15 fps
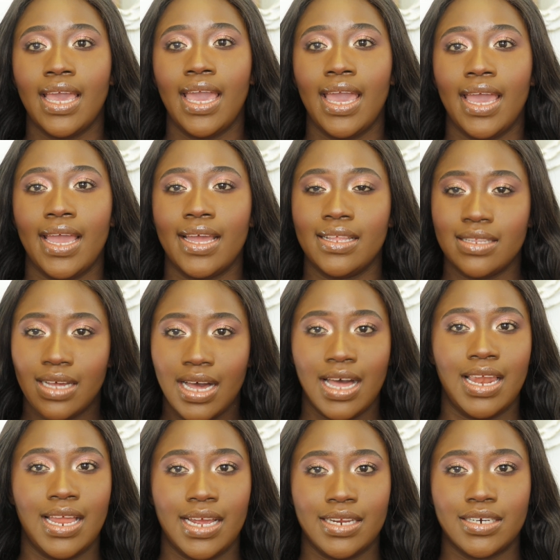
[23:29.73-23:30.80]
and the
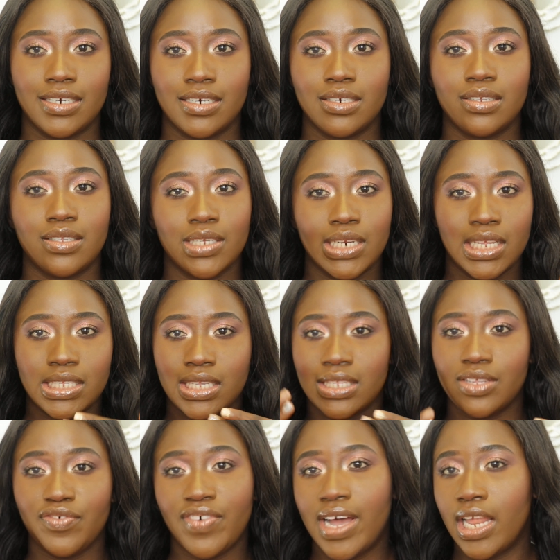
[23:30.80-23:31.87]
highlighters. So this is
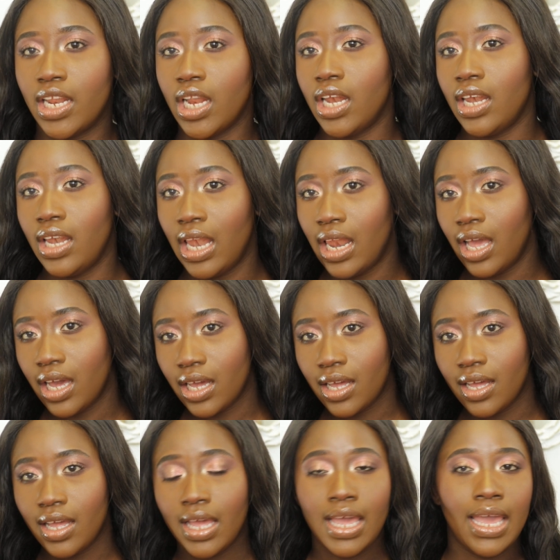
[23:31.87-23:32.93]
the final look,
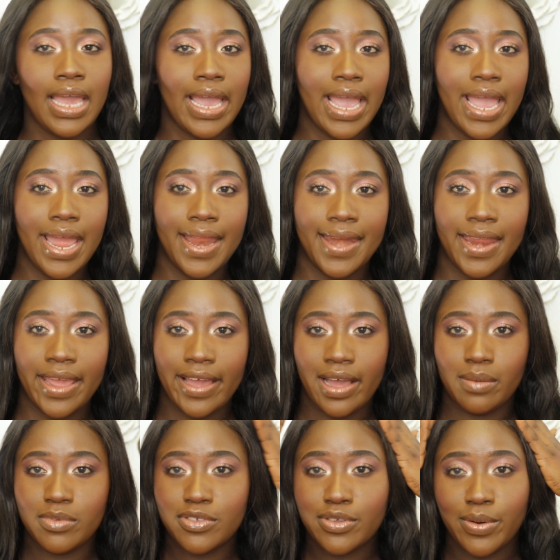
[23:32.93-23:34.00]
and now
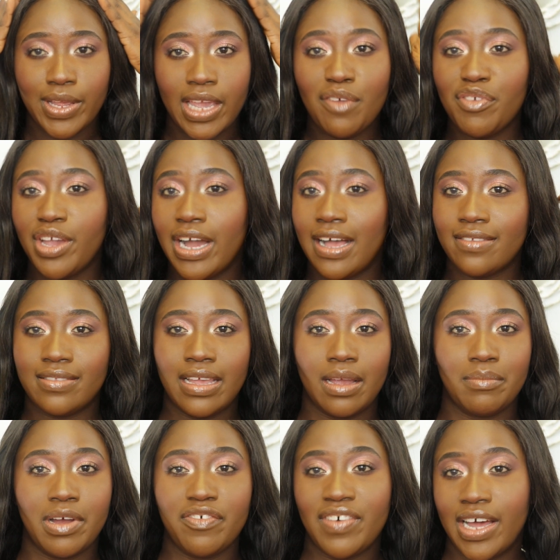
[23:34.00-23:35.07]
I'm just gonna give you guys like
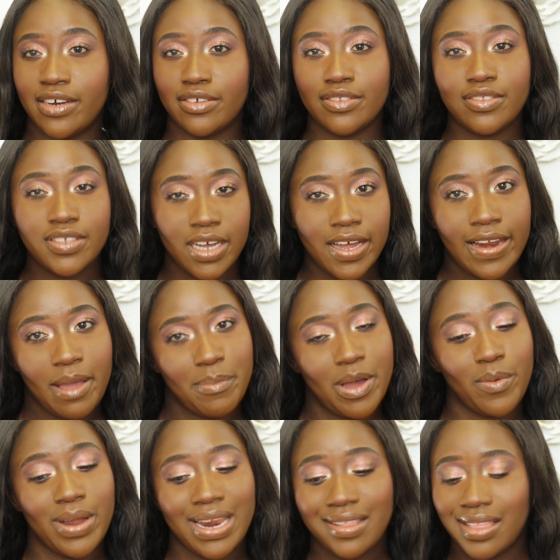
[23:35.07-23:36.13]
my final thought about
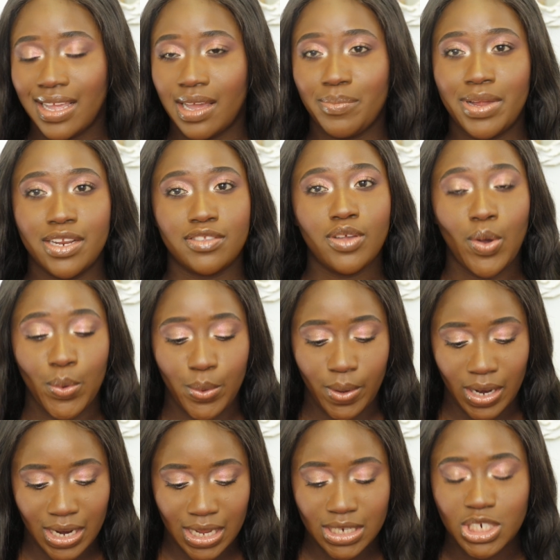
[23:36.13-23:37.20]
what I think about this whole
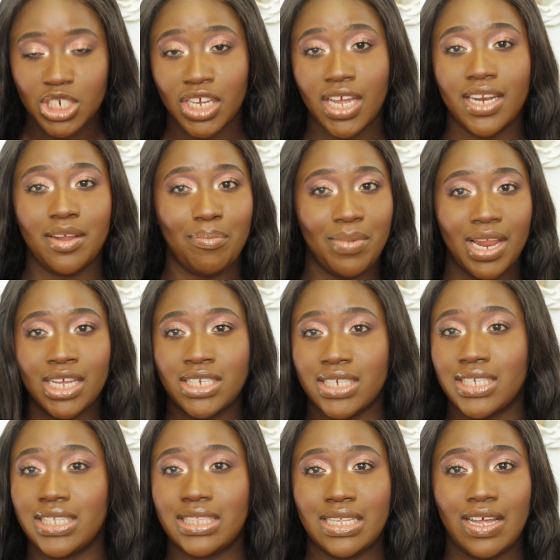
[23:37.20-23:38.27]
collection, the
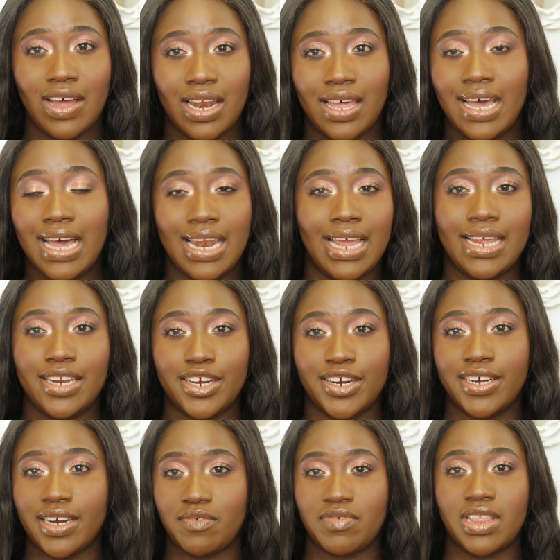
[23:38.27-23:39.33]
blushes, the highlighter,
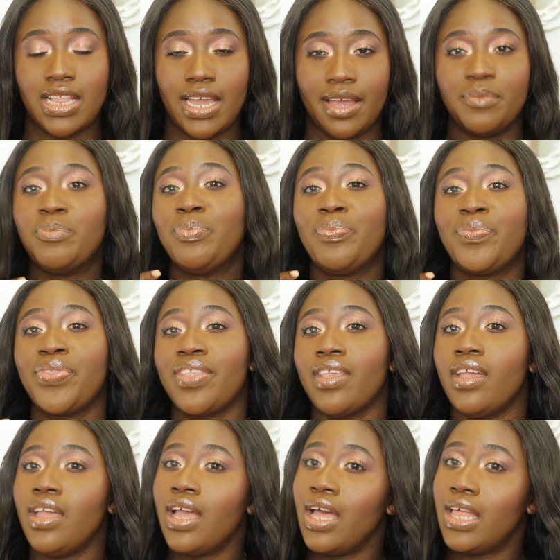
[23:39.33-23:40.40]
and everything.
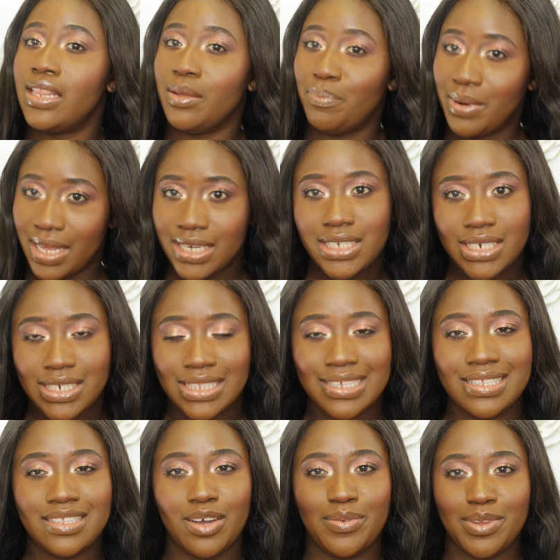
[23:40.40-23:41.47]
The blushes,
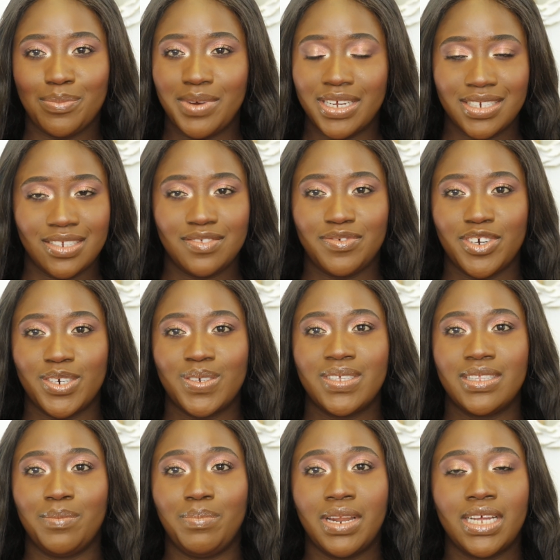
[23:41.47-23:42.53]
let's start with the blushes first.
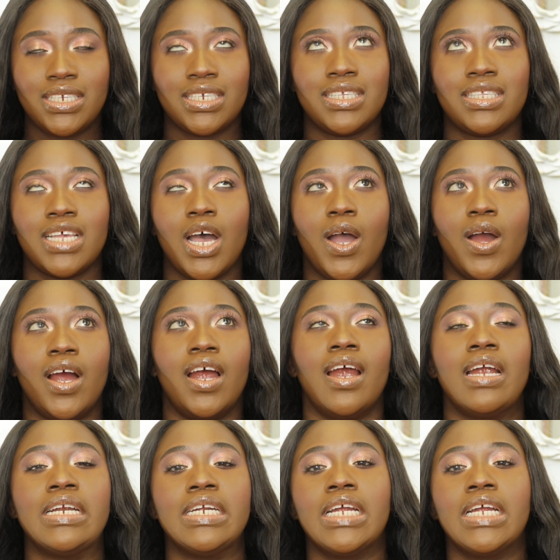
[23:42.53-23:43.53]
The blushes are